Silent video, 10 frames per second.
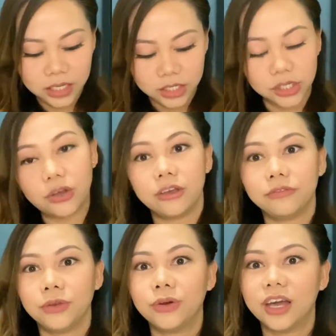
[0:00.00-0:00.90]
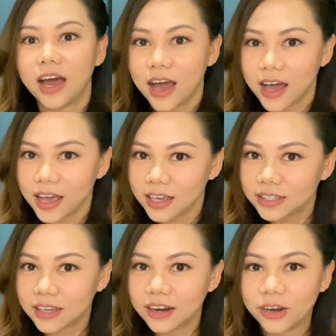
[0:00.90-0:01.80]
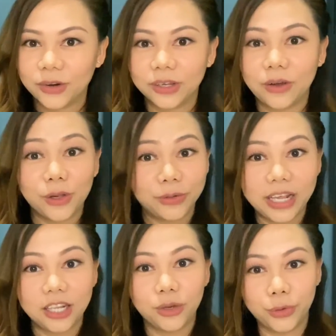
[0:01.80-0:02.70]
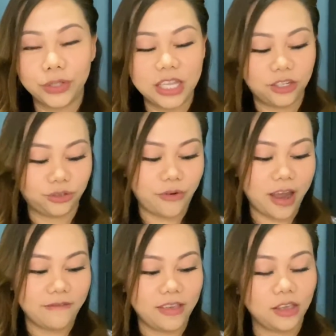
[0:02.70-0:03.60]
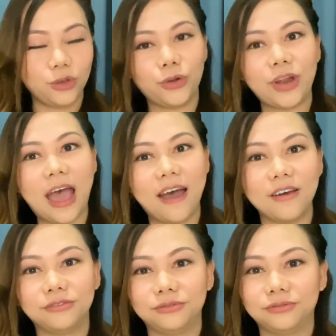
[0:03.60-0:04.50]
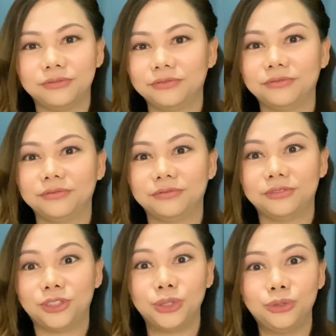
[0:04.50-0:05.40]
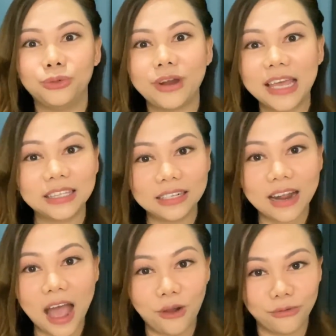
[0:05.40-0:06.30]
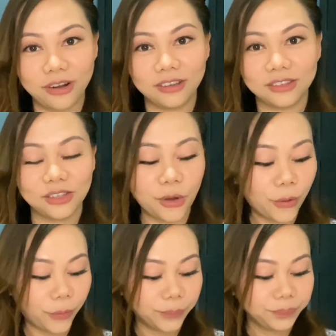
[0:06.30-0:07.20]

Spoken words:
So if you guys are already good in driving, you don't have to do 19 hours. So